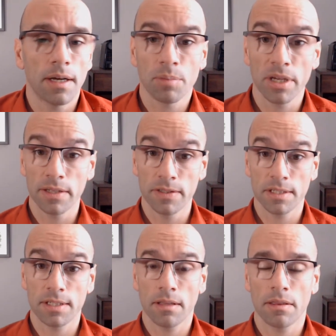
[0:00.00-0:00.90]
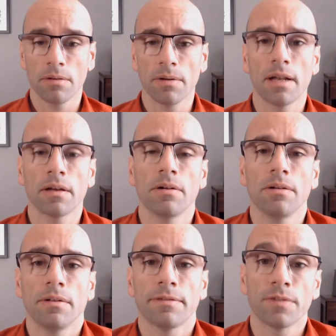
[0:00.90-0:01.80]
pre-existing
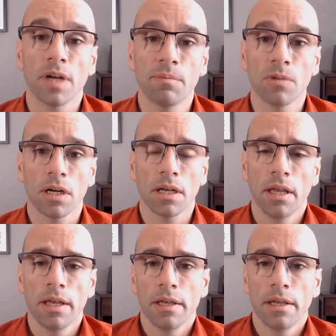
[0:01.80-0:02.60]
theoretical framework